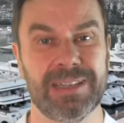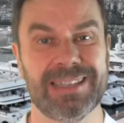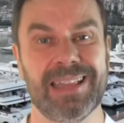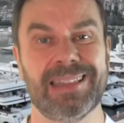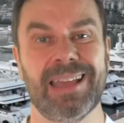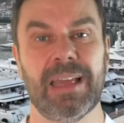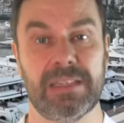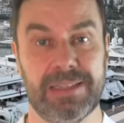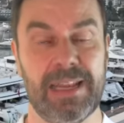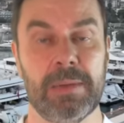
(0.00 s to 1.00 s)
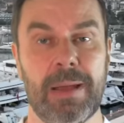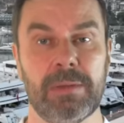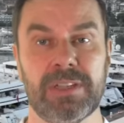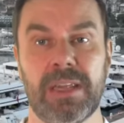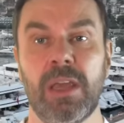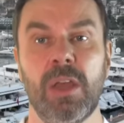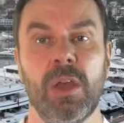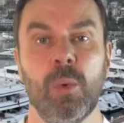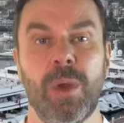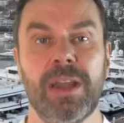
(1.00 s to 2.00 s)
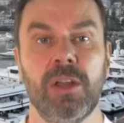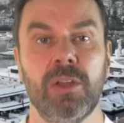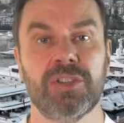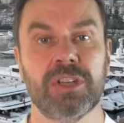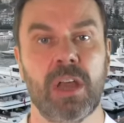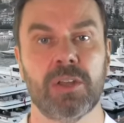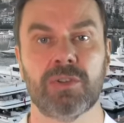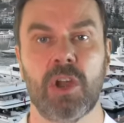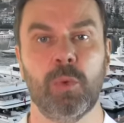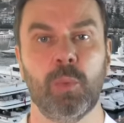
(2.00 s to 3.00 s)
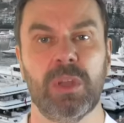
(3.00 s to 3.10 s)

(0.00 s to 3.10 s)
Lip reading: said about it, "When launching our drone,